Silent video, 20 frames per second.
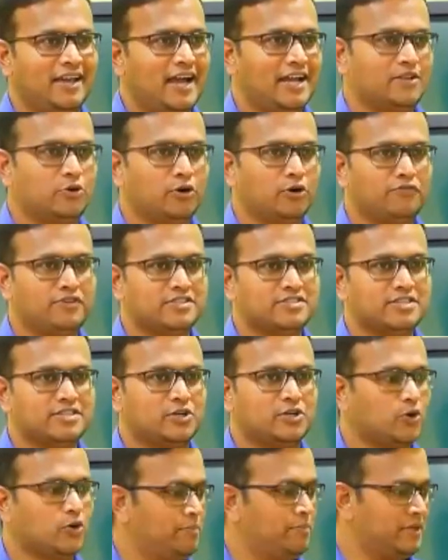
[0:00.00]
And the
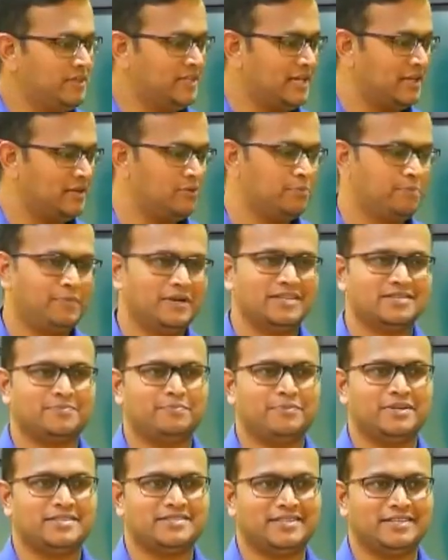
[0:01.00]
officer told me that you please
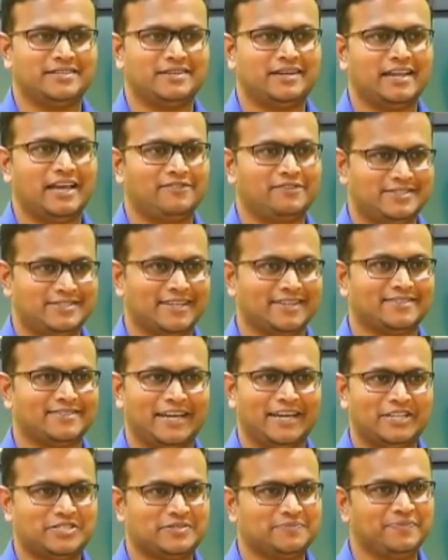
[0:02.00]
be seated. I will check
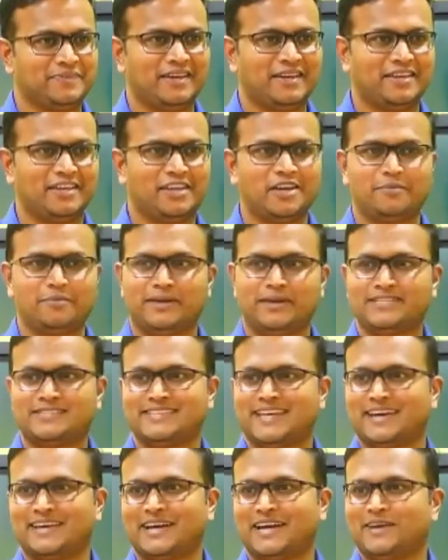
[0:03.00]
that. He gave me a
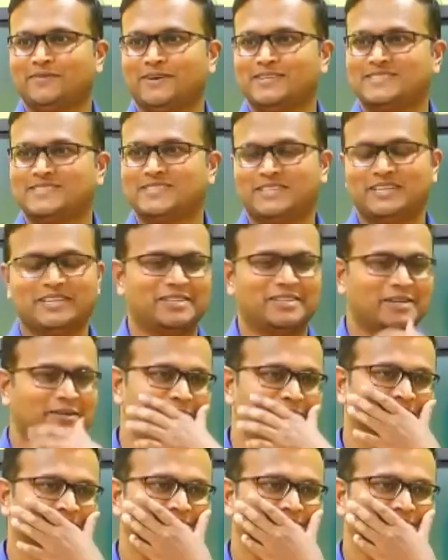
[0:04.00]
chair. I was sitting there.